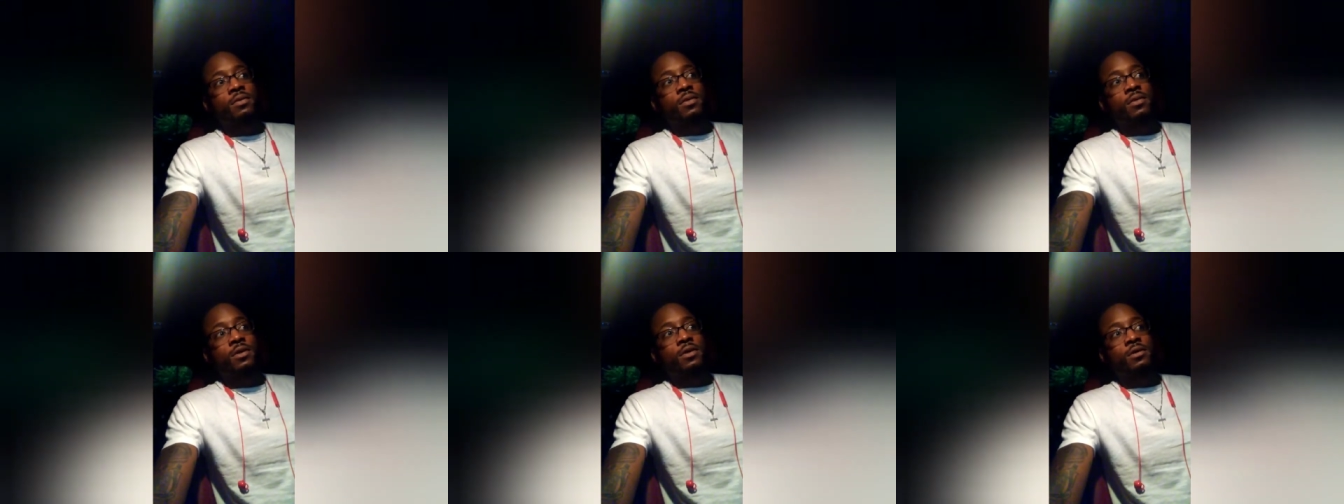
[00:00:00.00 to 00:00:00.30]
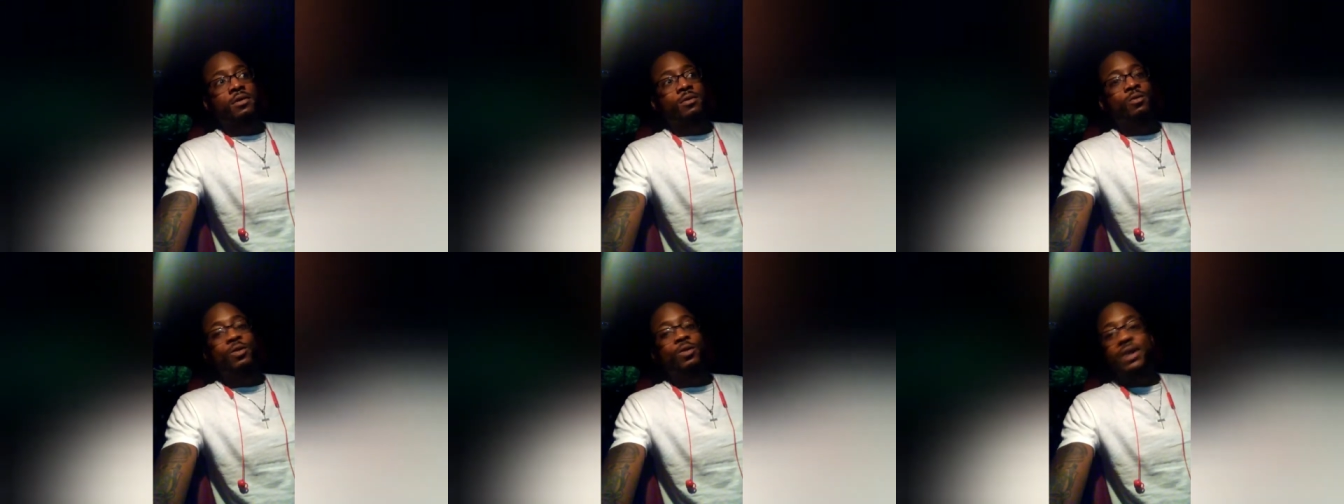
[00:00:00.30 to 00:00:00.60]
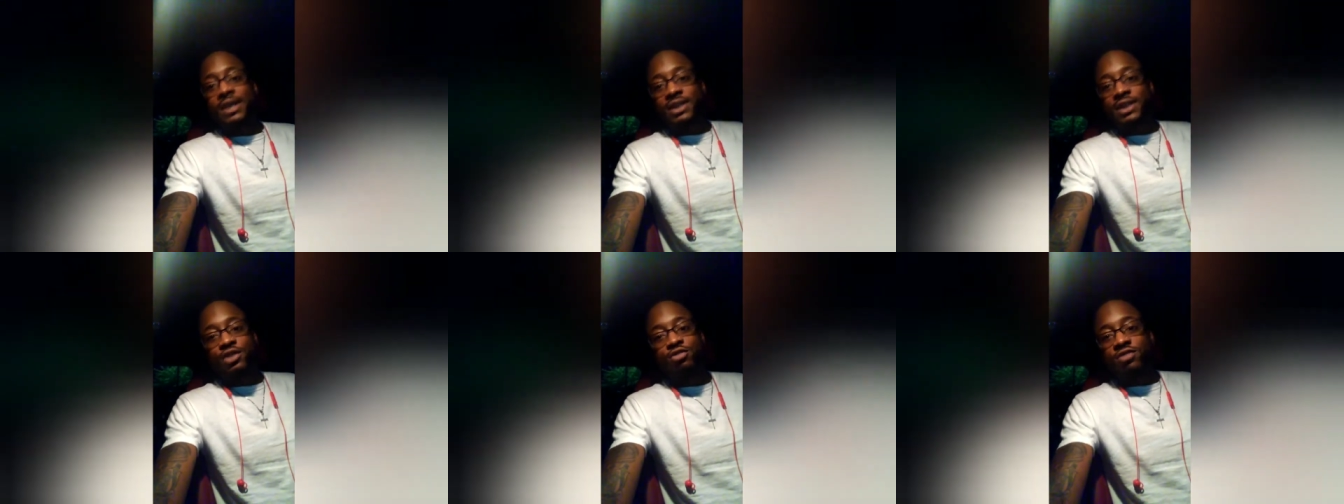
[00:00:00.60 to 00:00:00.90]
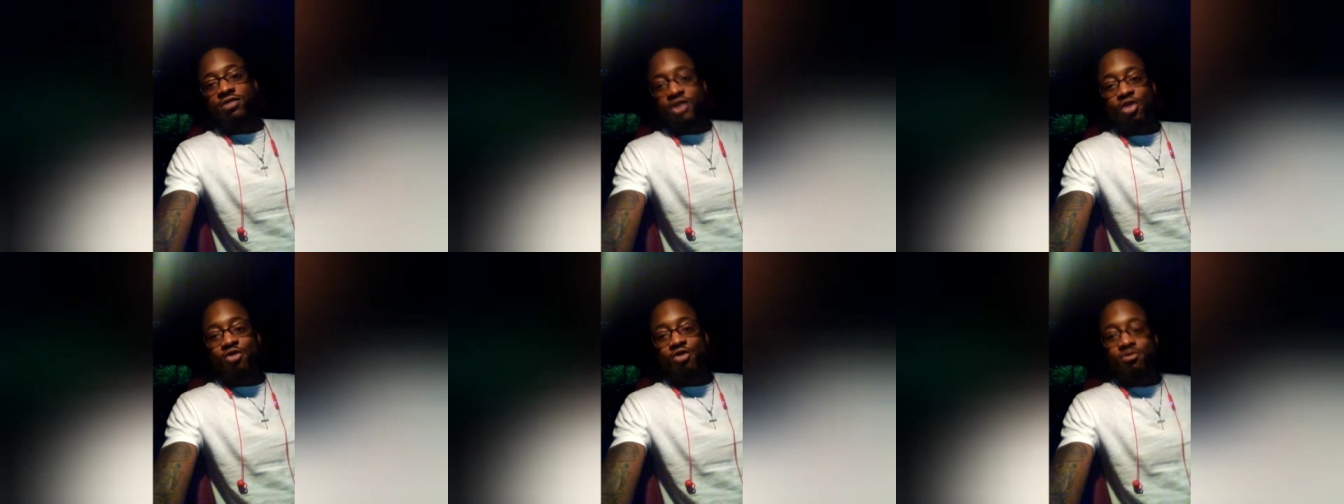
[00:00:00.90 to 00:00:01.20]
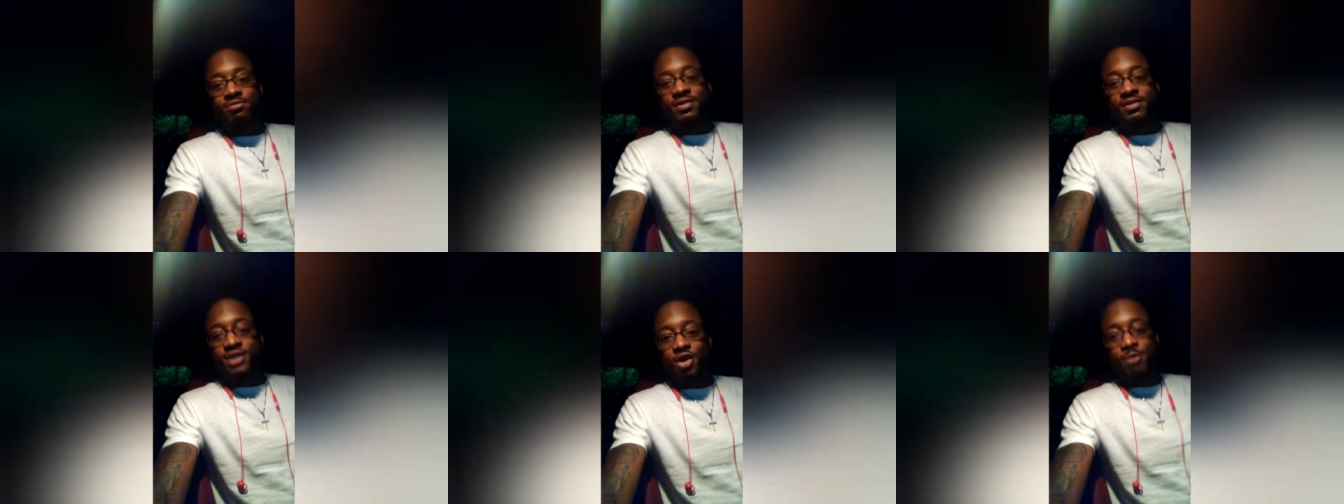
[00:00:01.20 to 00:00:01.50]
will get you so
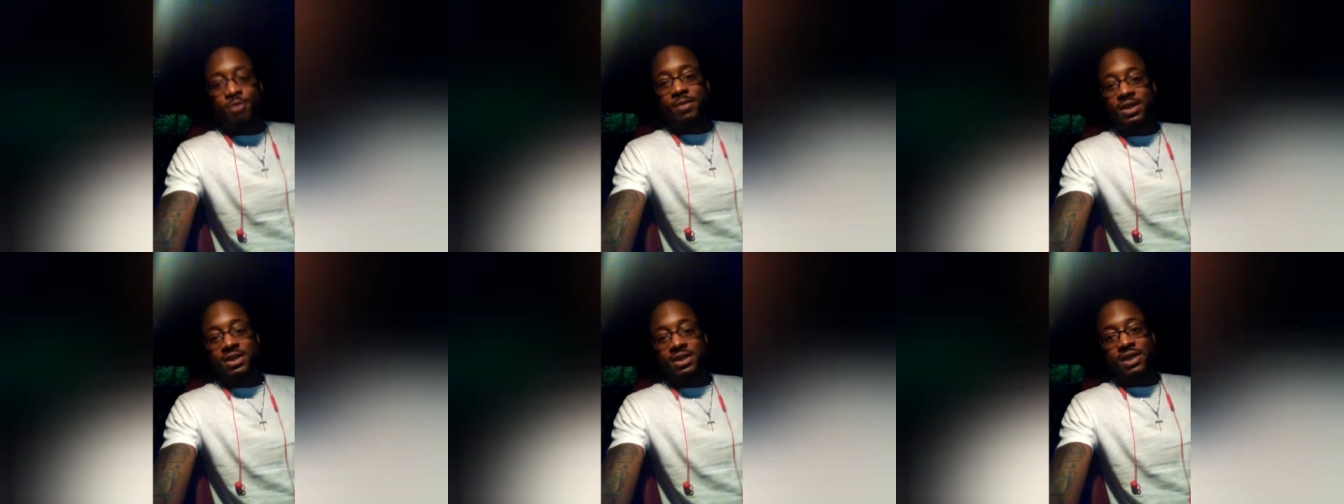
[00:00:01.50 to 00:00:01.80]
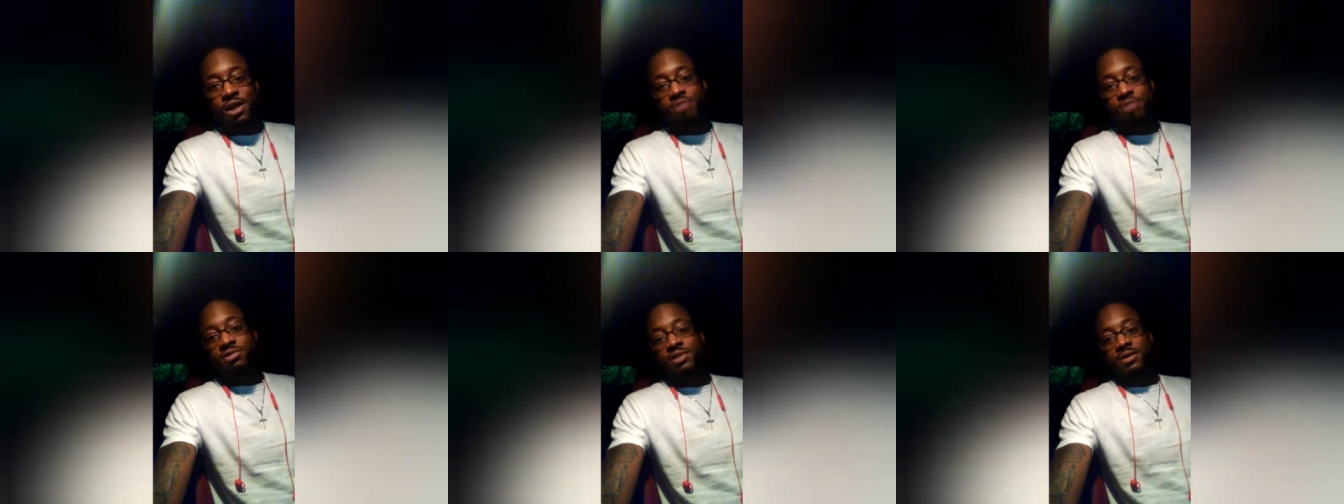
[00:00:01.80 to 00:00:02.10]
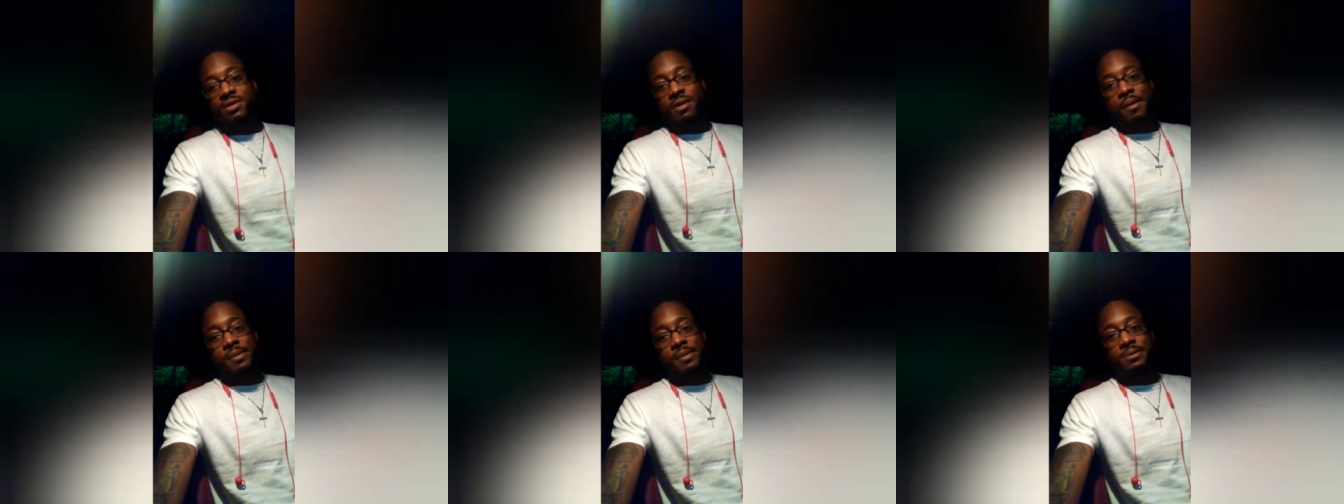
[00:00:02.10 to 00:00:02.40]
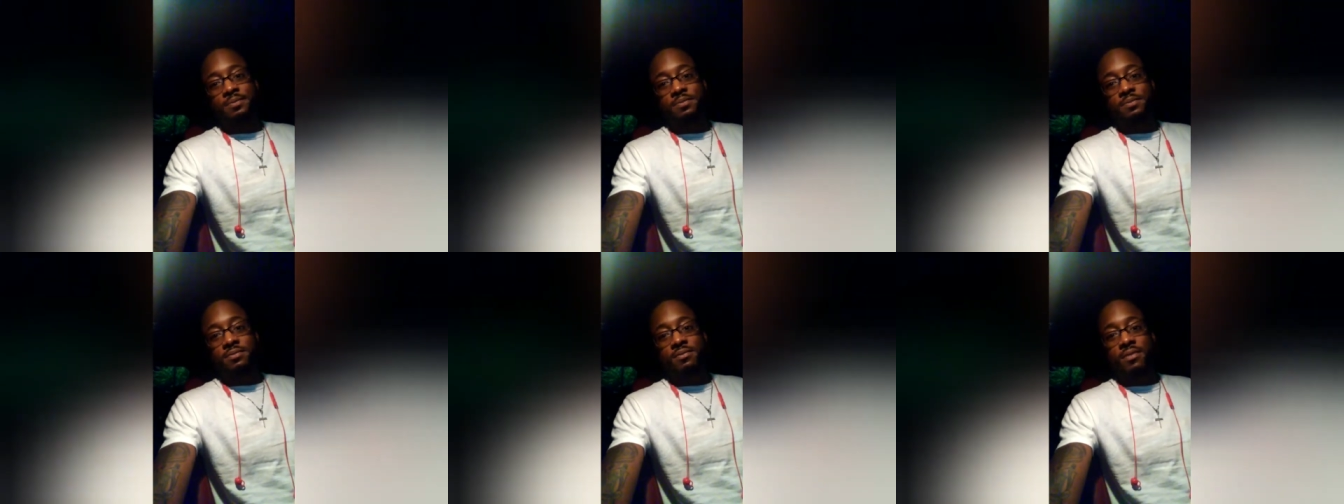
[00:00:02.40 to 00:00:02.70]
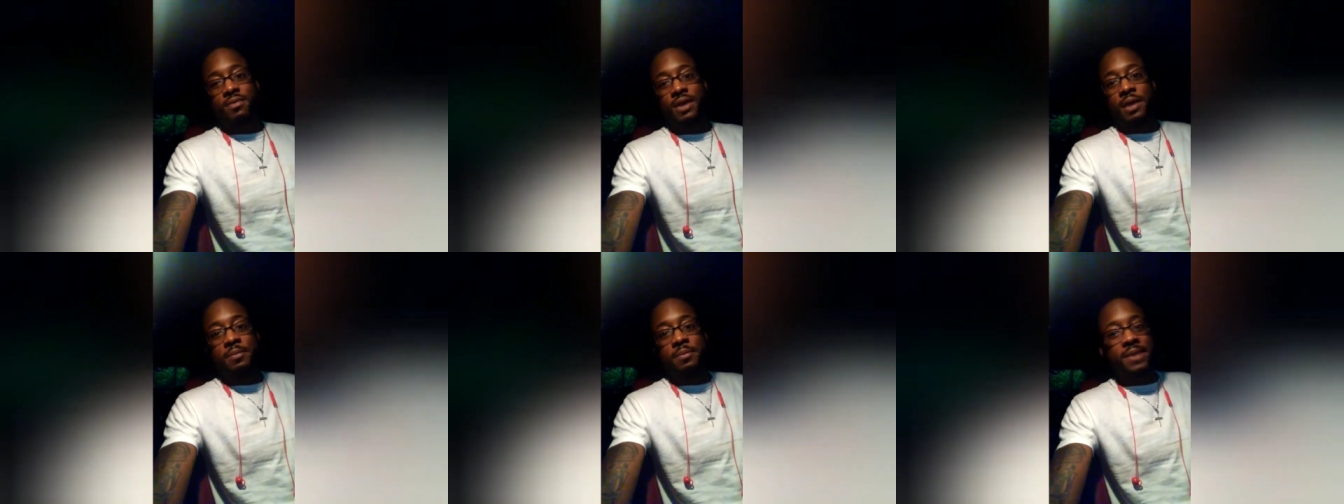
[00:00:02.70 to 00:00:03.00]
much closer. It
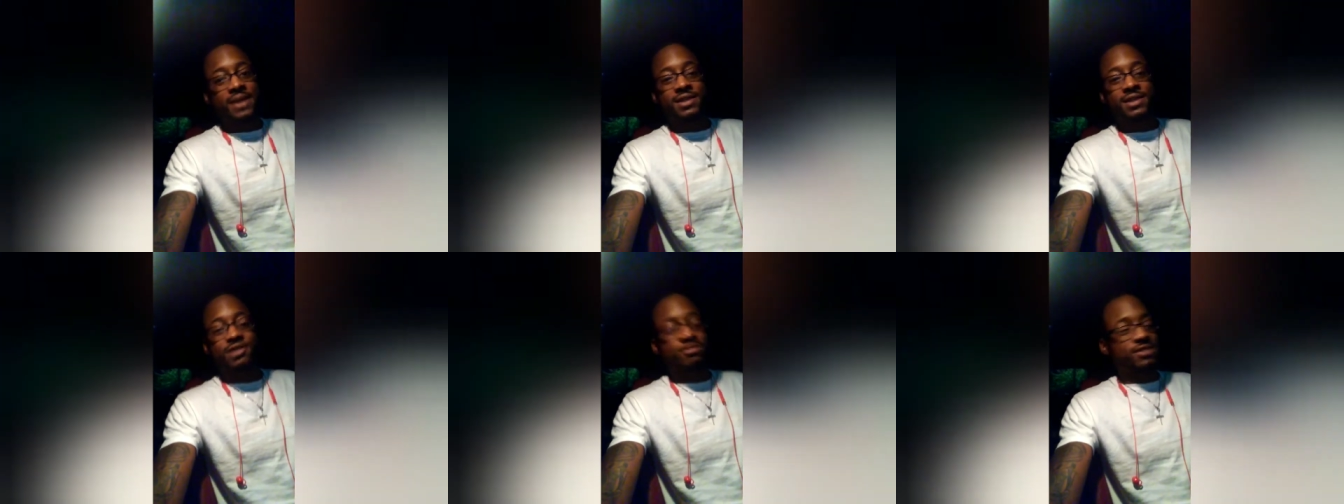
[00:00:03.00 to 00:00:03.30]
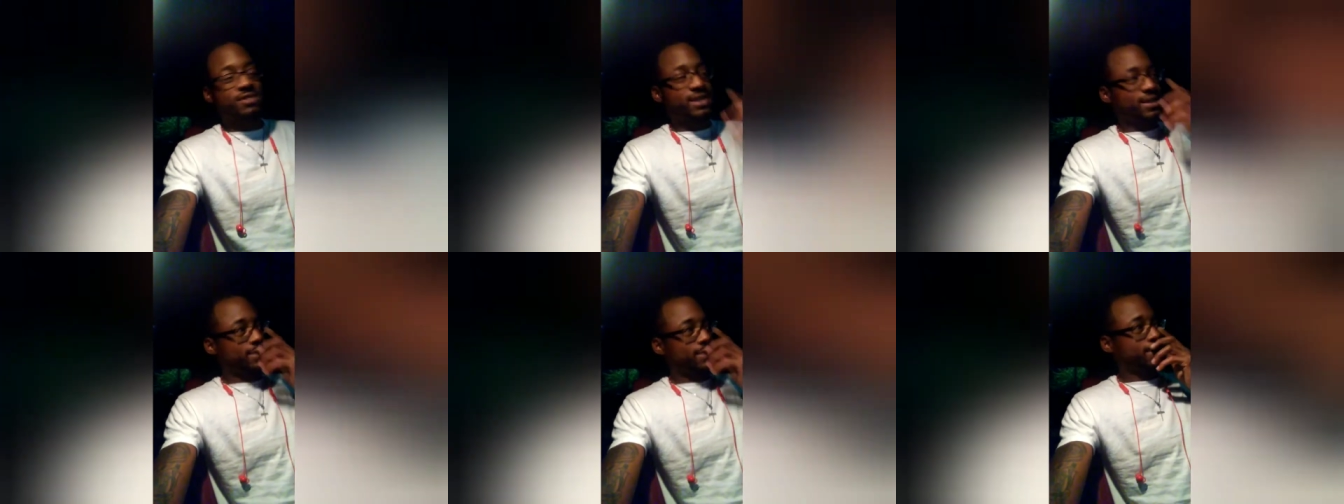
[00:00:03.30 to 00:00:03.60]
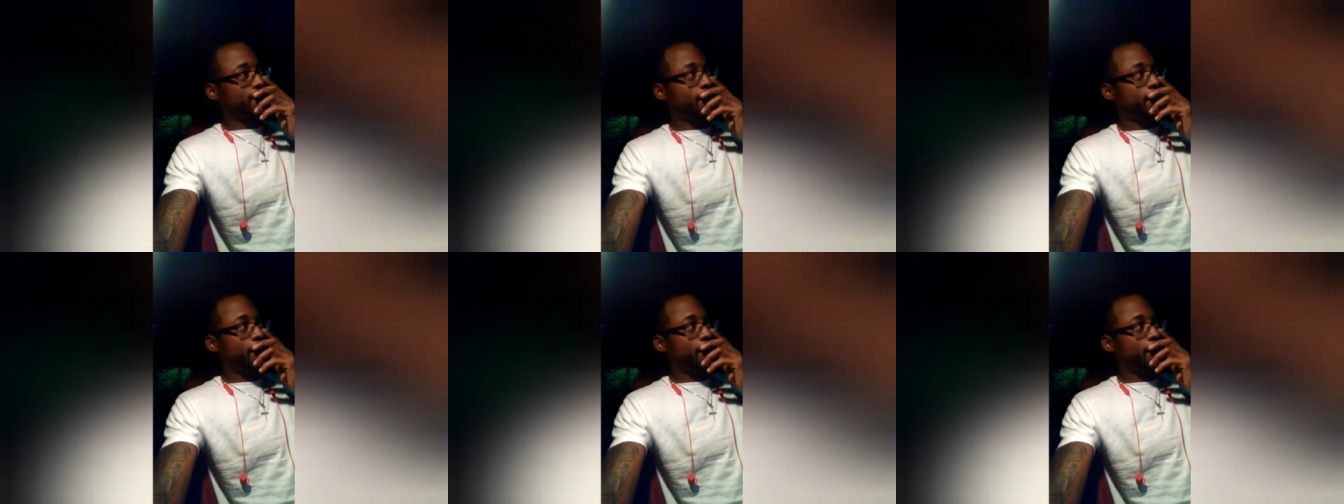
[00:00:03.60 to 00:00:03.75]
makes no sense. Like,